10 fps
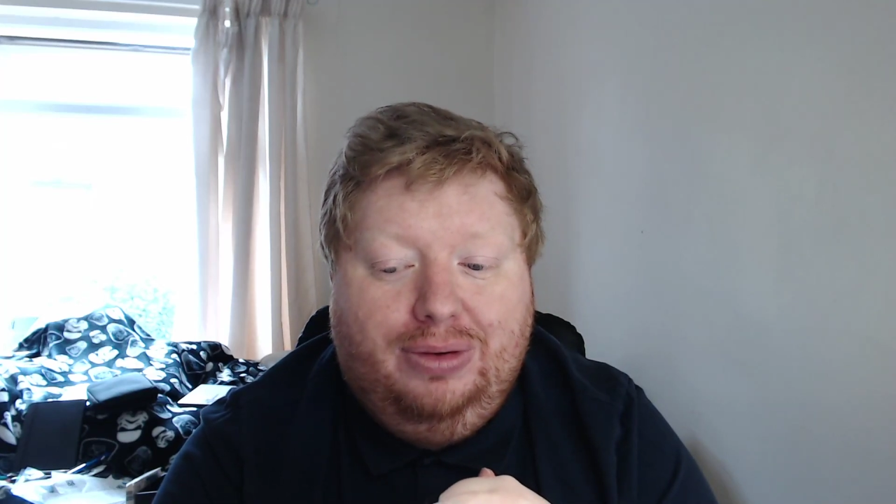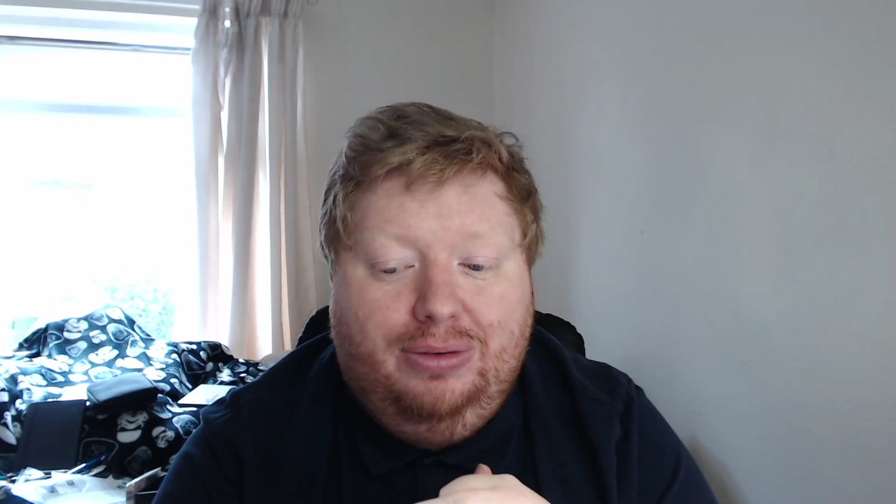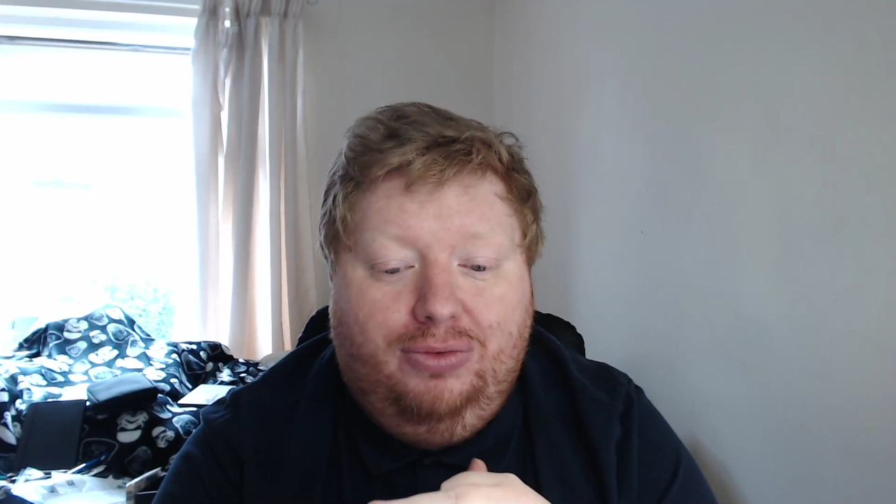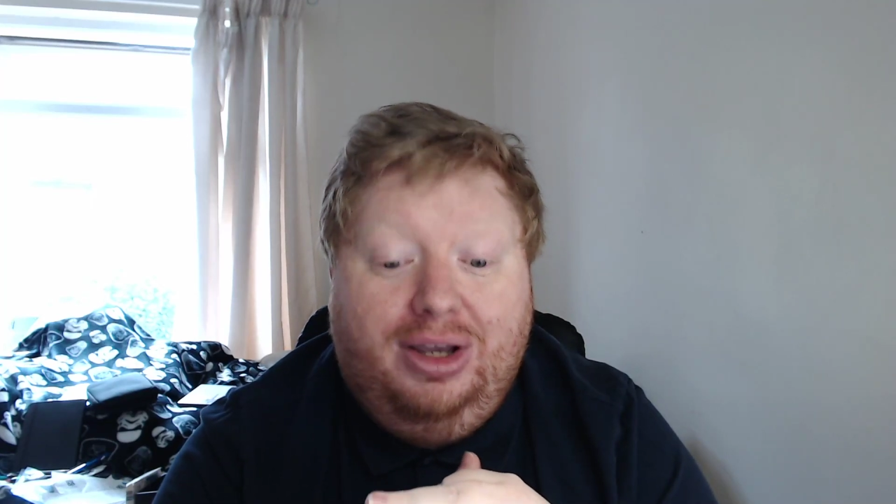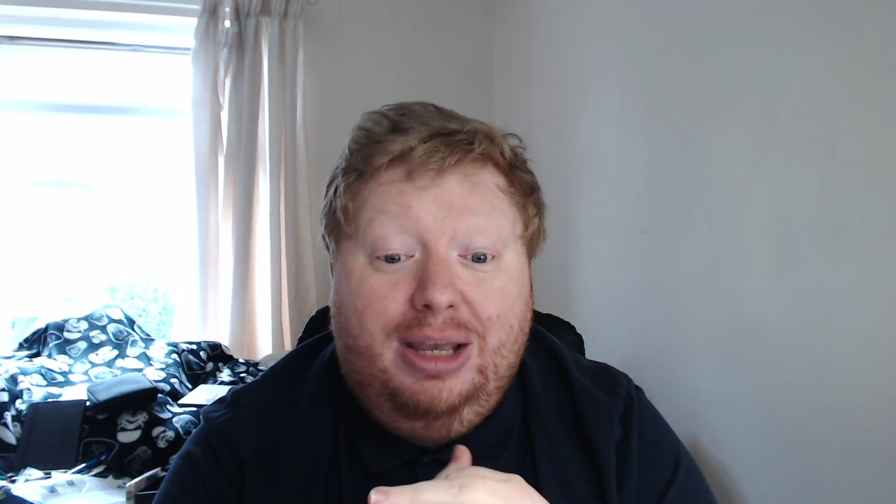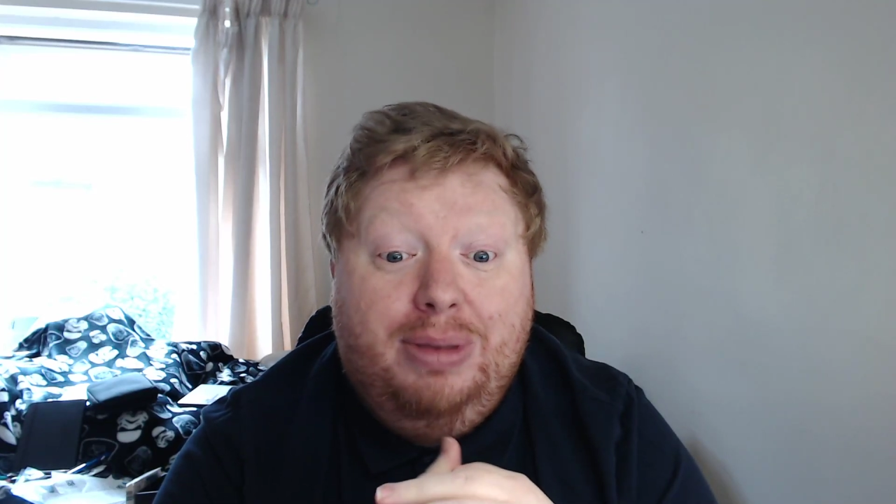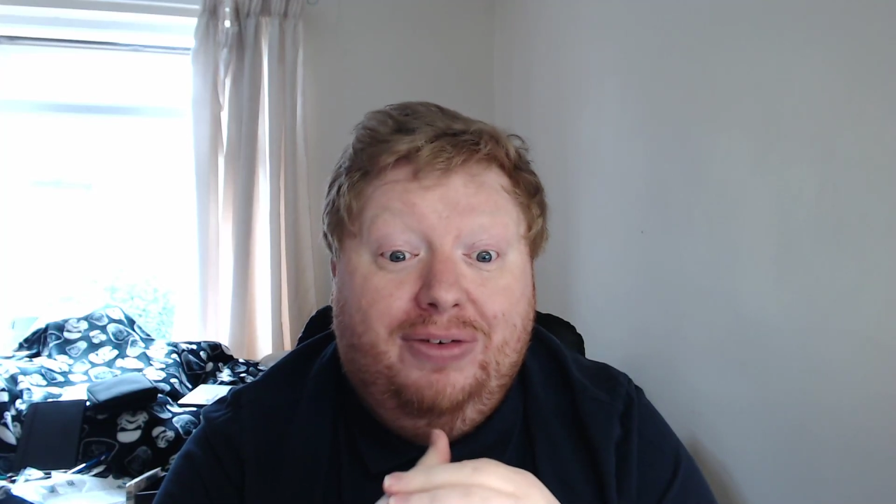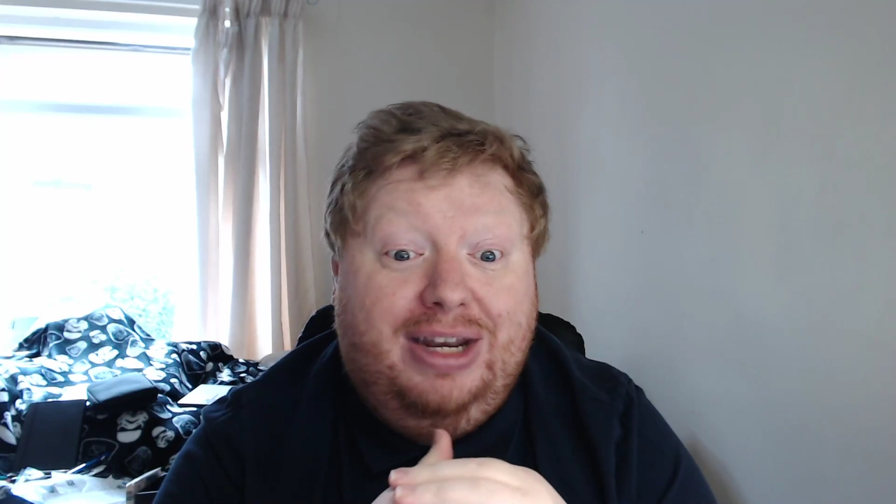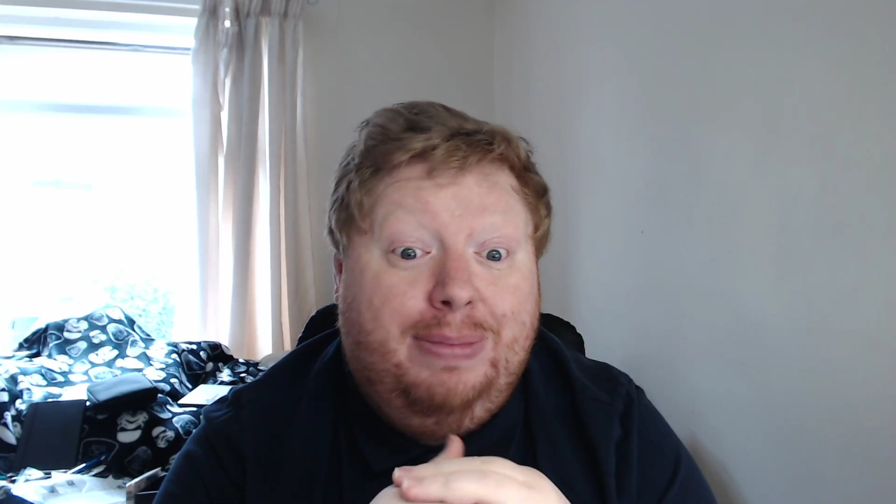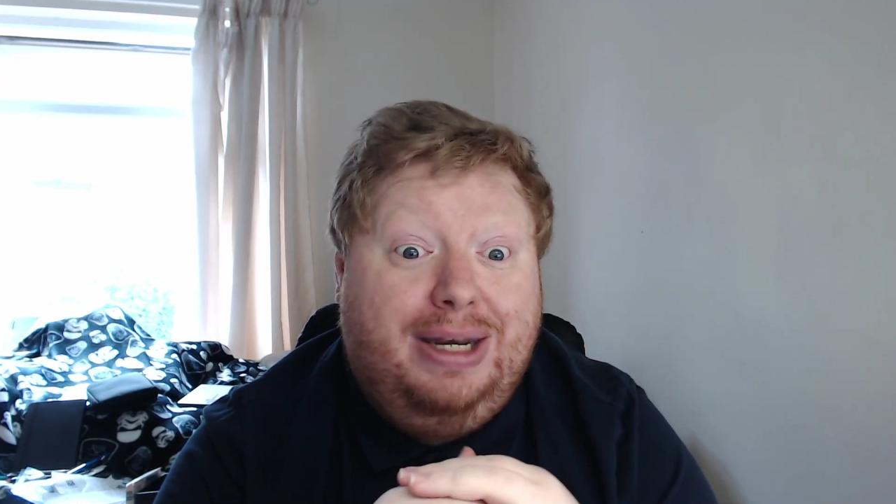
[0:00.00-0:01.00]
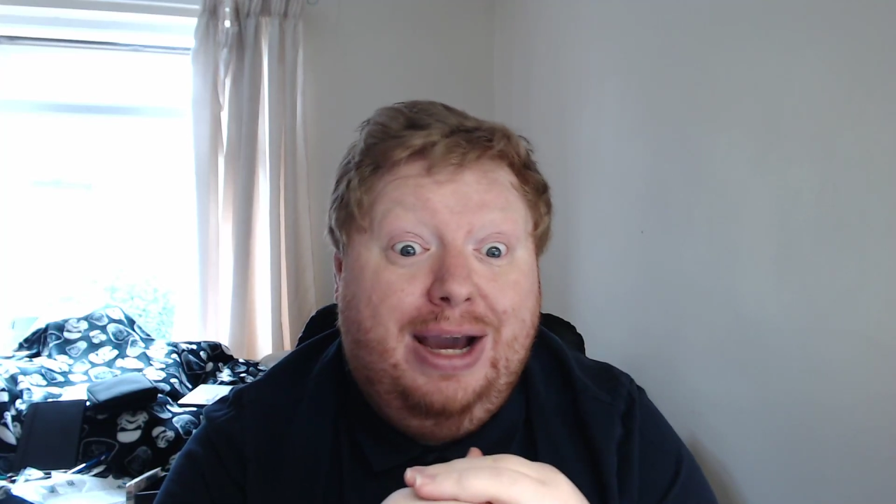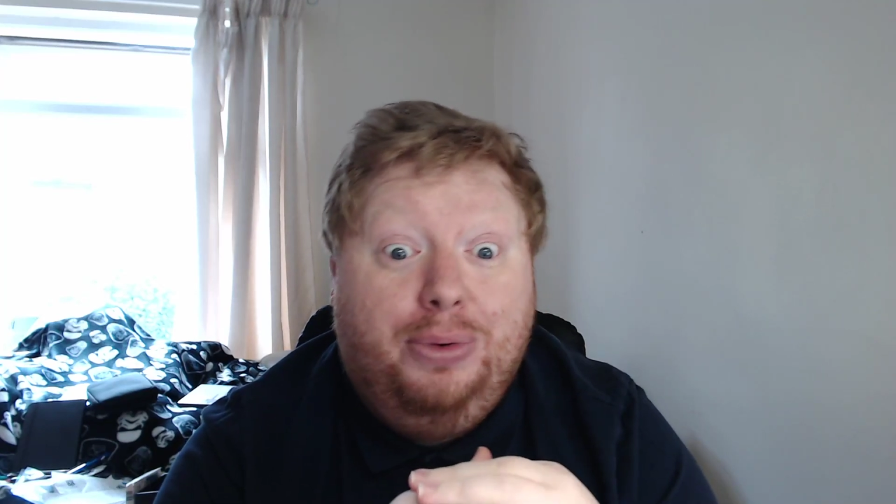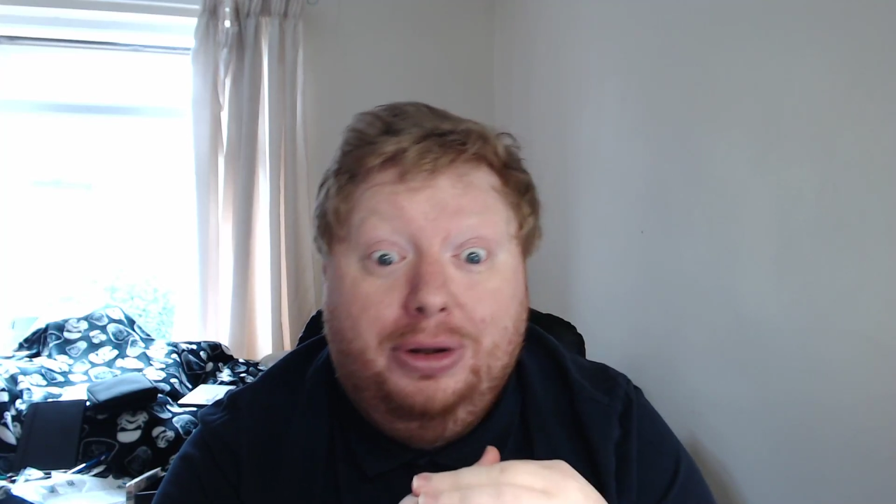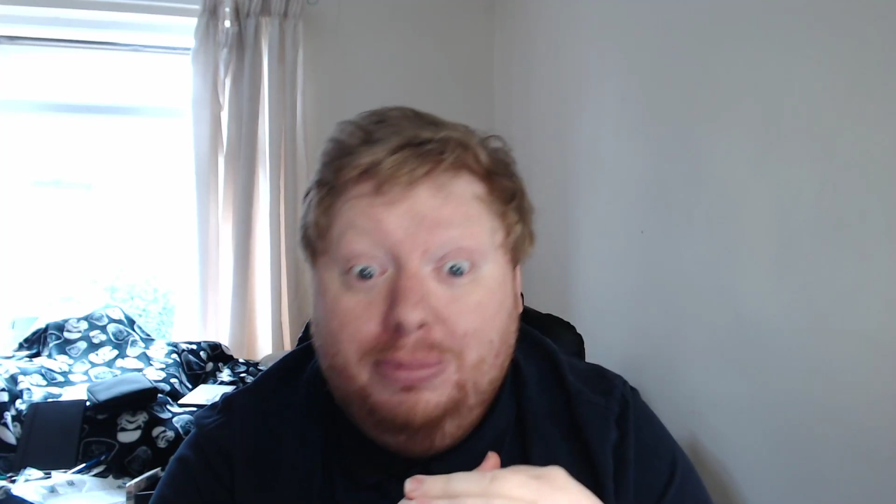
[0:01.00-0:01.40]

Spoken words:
really a bit of a Debbie Downer,